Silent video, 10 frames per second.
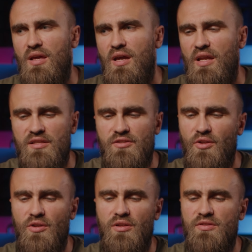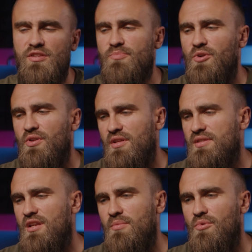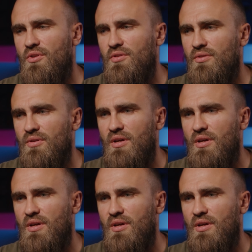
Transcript: and it's not only this monitor, it's any monitor,